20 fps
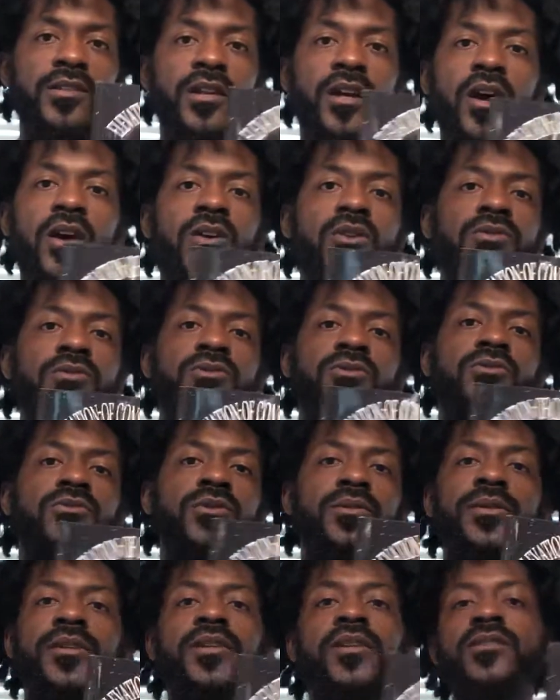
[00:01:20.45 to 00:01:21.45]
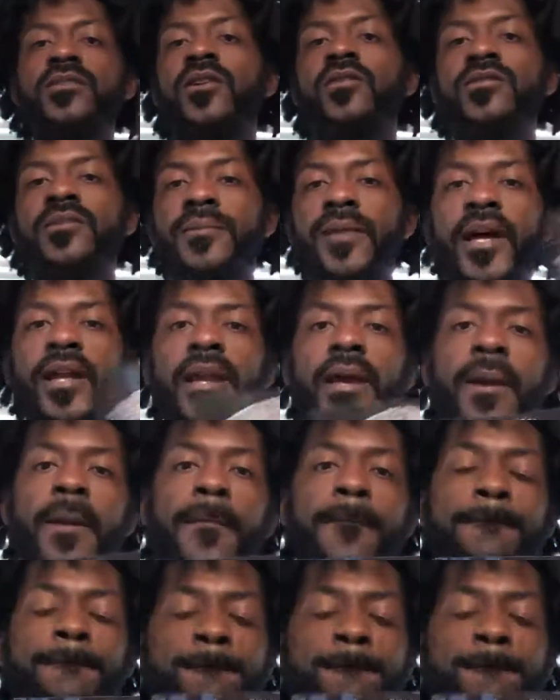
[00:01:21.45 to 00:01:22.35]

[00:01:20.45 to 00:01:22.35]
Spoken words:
ago, 2-3 years ago, something like that.